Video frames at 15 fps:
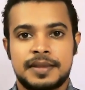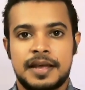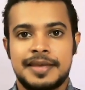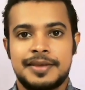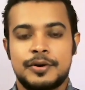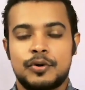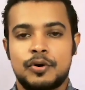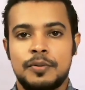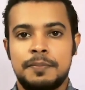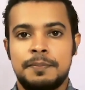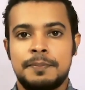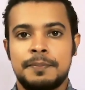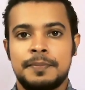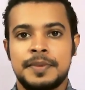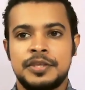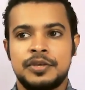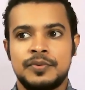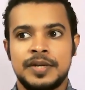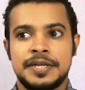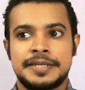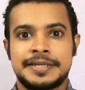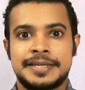I hope you
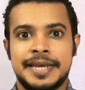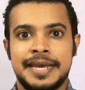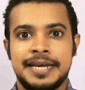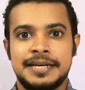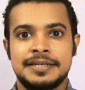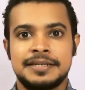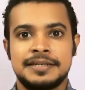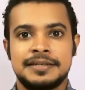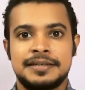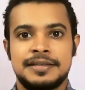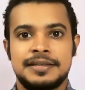will take